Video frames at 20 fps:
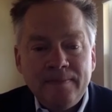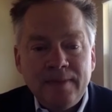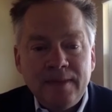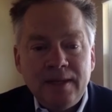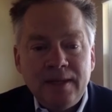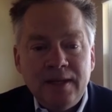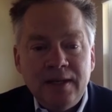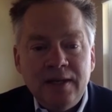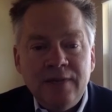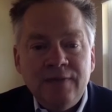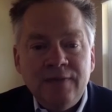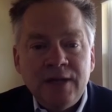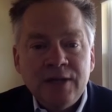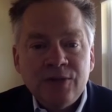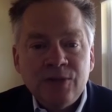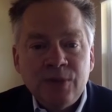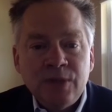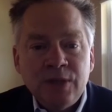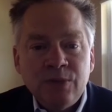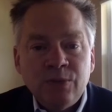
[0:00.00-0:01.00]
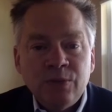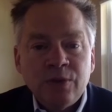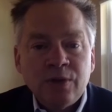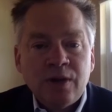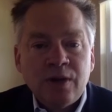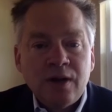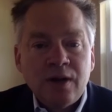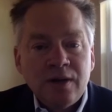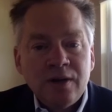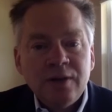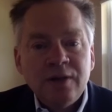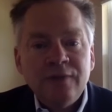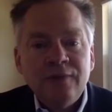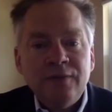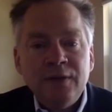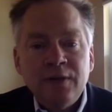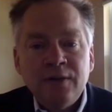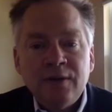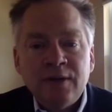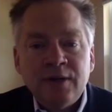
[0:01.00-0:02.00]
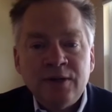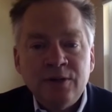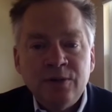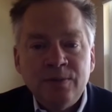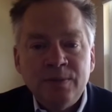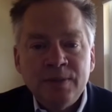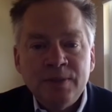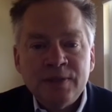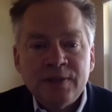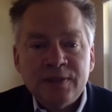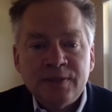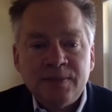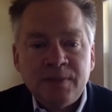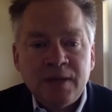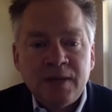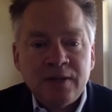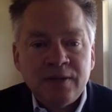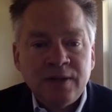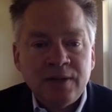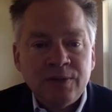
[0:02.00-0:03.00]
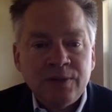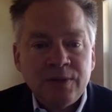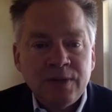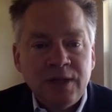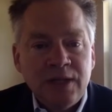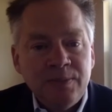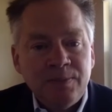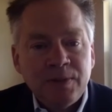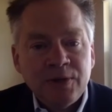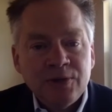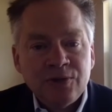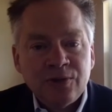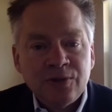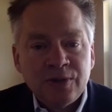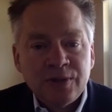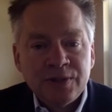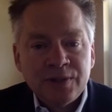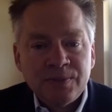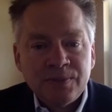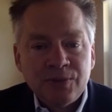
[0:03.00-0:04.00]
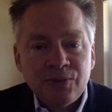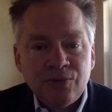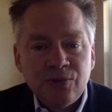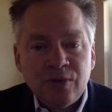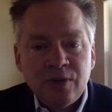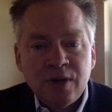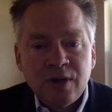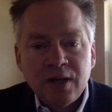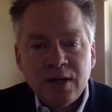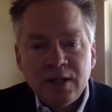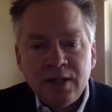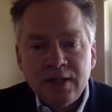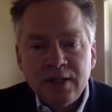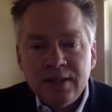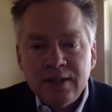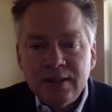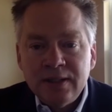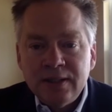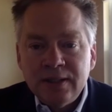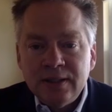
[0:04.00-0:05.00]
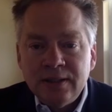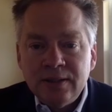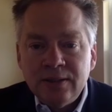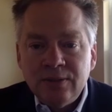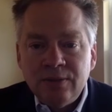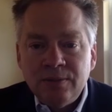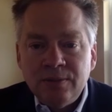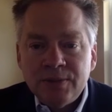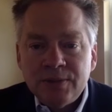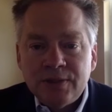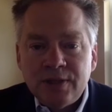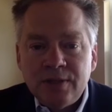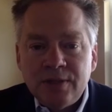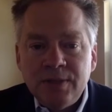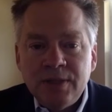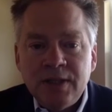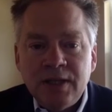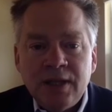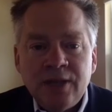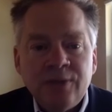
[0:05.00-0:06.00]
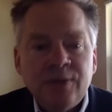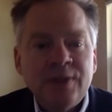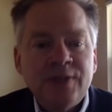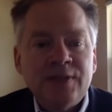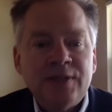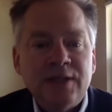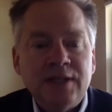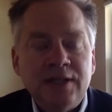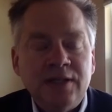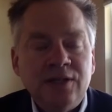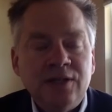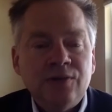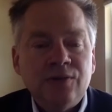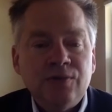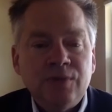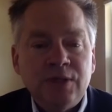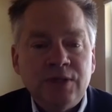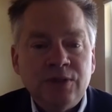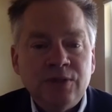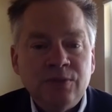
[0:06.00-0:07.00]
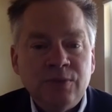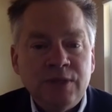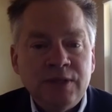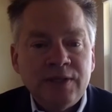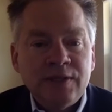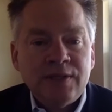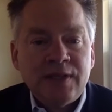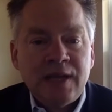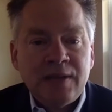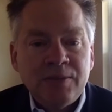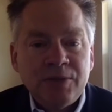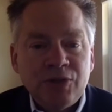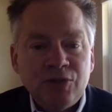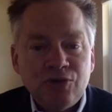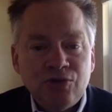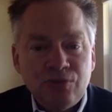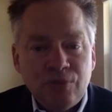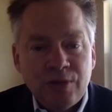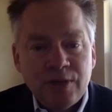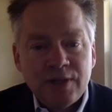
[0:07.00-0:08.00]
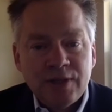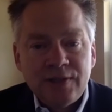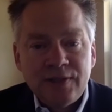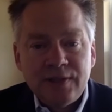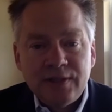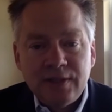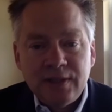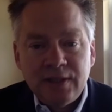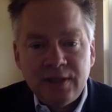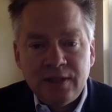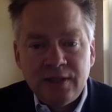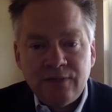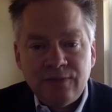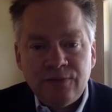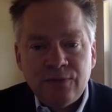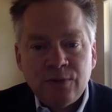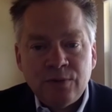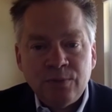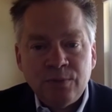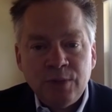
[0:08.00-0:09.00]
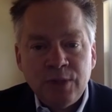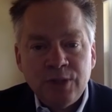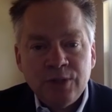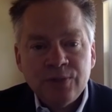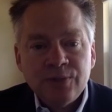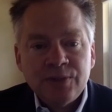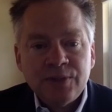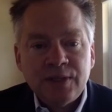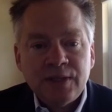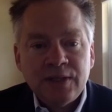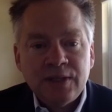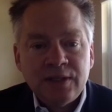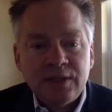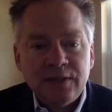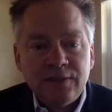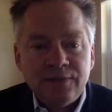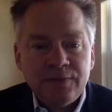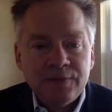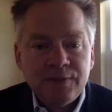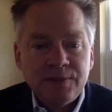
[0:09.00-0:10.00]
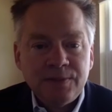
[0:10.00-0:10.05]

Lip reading: And even as we work hard to figure out a new business model that will keep our journalism strong, we must come together as an industry to reestablish trust and inform readers on the difference